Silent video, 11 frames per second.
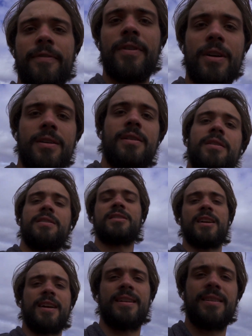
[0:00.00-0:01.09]
of our
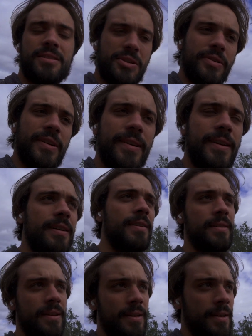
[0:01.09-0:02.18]
sand screeded
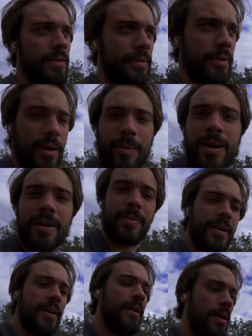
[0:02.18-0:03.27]
throughout our
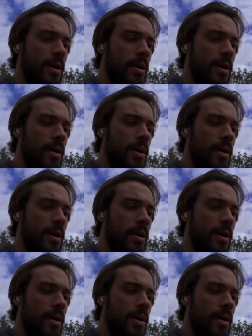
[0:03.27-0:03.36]
walkway.